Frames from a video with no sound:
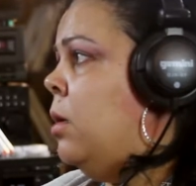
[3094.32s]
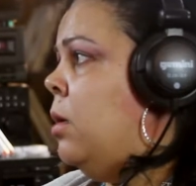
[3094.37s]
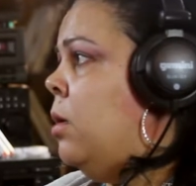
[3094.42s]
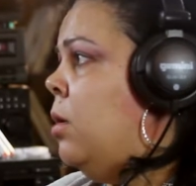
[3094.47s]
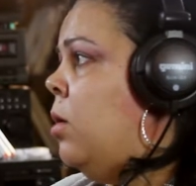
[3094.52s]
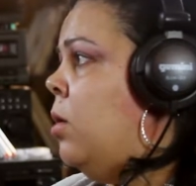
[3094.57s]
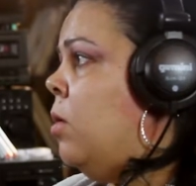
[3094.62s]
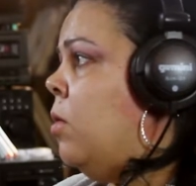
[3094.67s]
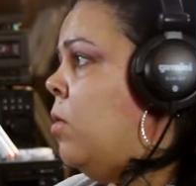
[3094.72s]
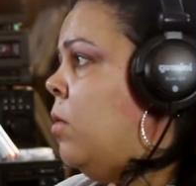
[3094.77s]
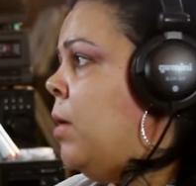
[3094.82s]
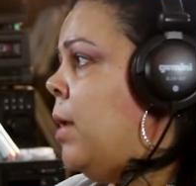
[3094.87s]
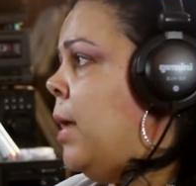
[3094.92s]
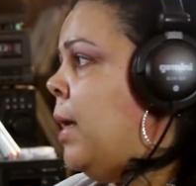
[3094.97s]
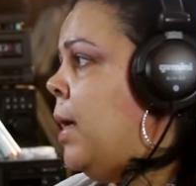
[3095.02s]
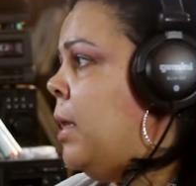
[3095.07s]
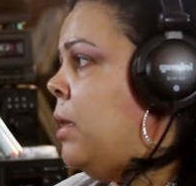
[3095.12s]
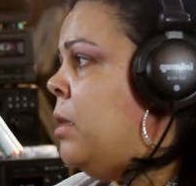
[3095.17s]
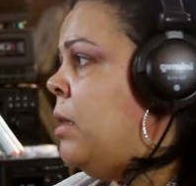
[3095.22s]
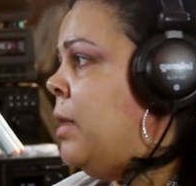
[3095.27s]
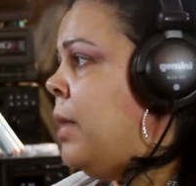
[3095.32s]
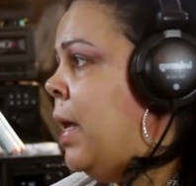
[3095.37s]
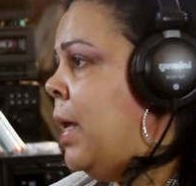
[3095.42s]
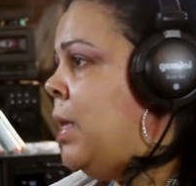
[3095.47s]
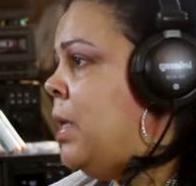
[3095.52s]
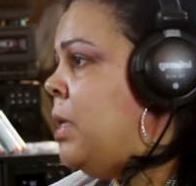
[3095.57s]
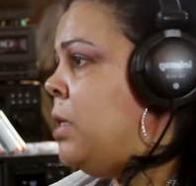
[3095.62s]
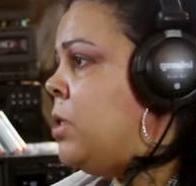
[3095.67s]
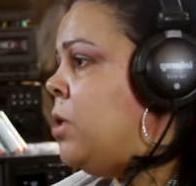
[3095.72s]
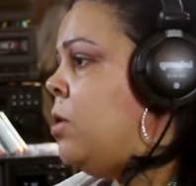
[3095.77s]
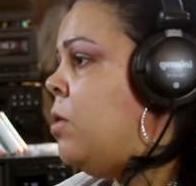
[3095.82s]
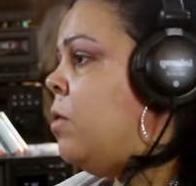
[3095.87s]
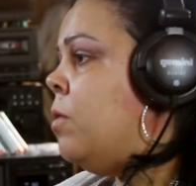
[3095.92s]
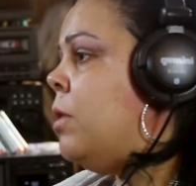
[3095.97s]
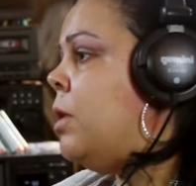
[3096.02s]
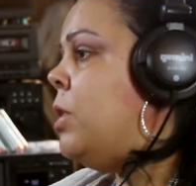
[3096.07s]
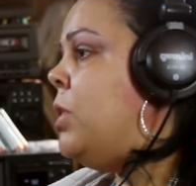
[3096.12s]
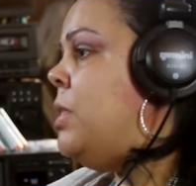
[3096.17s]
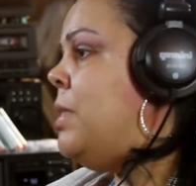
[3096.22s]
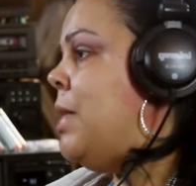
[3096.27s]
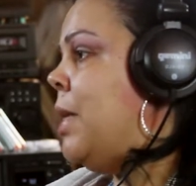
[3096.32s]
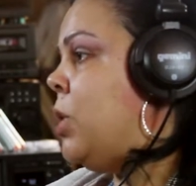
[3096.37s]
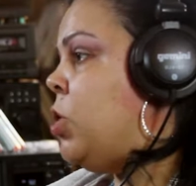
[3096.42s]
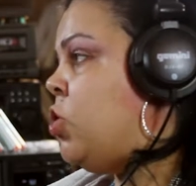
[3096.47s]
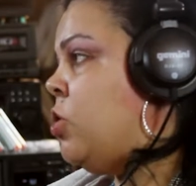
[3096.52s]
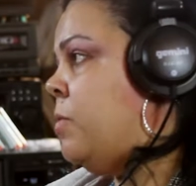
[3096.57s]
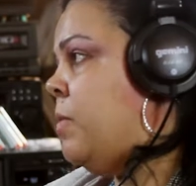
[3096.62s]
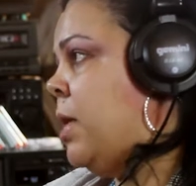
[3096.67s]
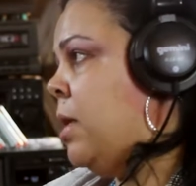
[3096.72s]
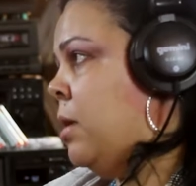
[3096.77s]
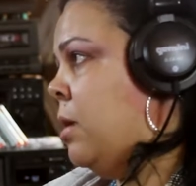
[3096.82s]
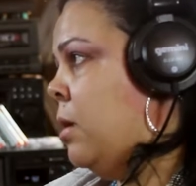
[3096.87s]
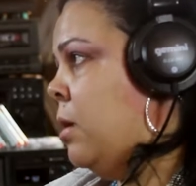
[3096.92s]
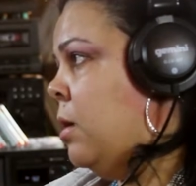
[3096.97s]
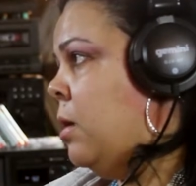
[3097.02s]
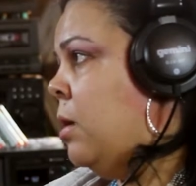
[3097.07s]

Like, they need to know the detriment